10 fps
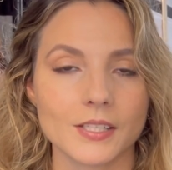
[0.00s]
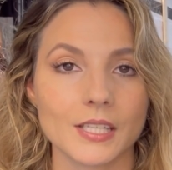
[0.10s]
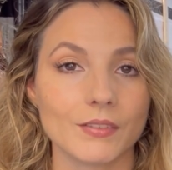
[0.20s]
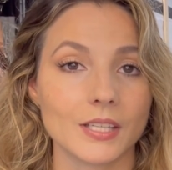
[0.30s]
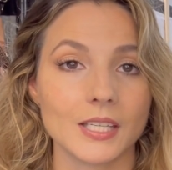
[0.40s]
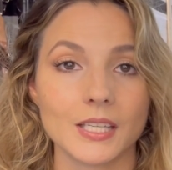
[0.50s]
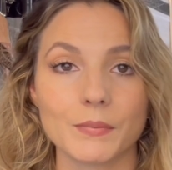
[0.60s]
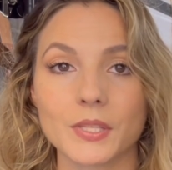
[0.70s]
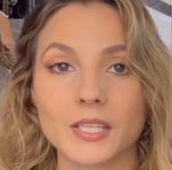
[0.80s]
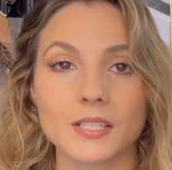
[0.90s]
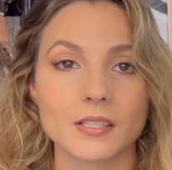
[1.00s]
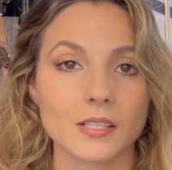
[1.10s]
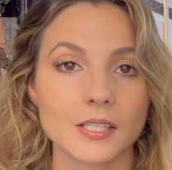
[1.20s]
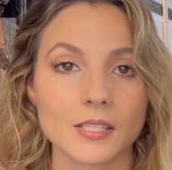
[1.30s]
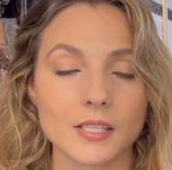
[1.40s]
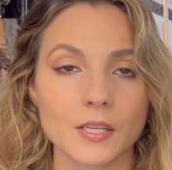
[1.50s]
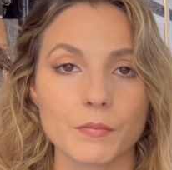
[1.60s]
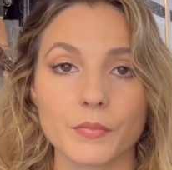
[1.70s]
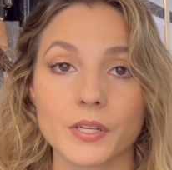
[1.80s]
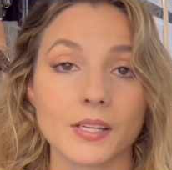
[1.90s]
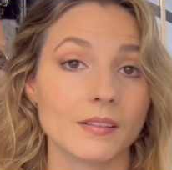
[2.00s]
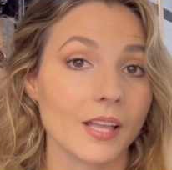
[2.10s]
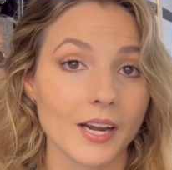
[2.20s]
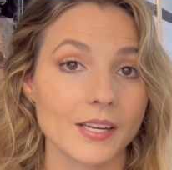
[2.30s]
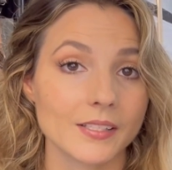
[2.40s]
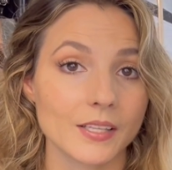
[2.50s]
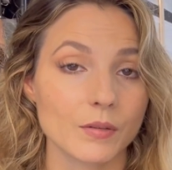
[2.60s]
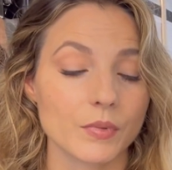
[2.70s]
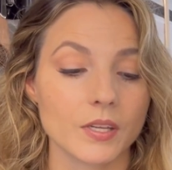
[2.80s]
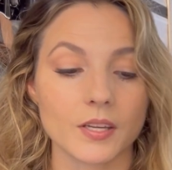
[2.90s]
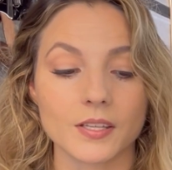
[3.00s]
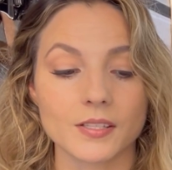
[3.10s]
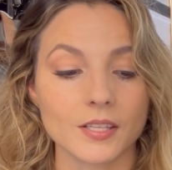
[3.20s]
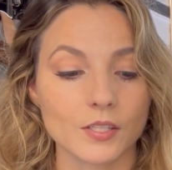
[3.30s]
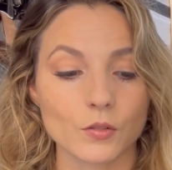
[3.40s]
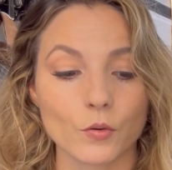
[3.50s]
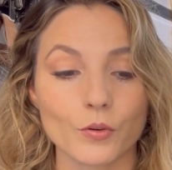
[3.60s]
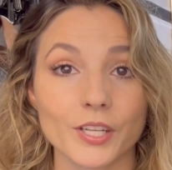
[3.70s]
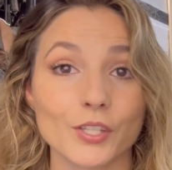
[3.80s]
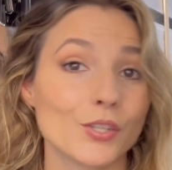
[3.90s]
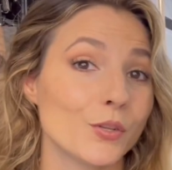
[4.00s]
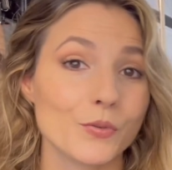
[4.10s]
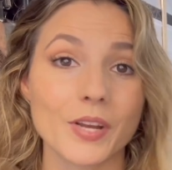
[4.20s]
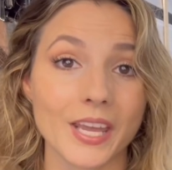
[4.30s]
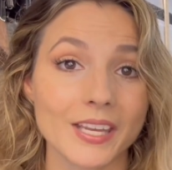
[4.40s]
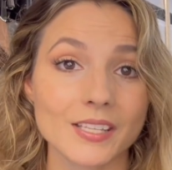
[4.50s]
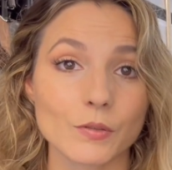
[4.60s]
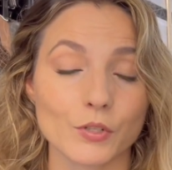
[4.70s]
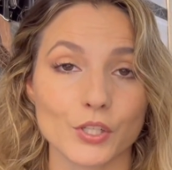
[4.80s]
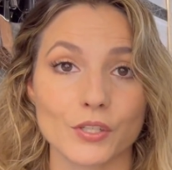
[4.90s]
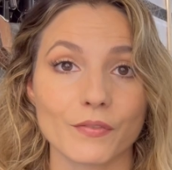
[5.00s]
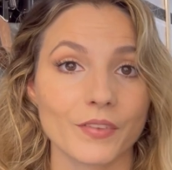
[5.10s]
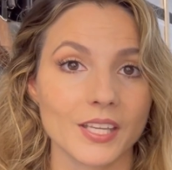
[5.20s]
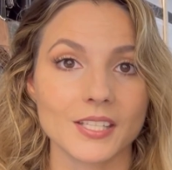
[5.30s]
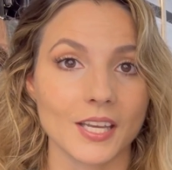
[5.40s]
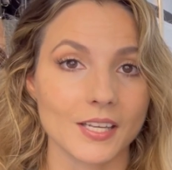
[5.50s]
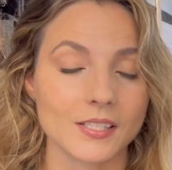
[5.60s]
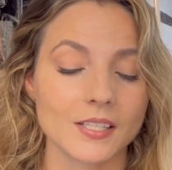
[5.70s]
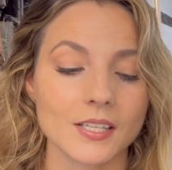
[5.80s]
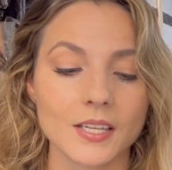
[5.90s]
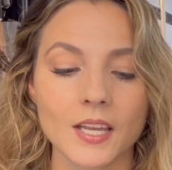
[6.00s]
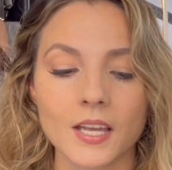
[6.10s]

to even keep these and list them, but glad I did because they sold in 2 days, which is fantastic.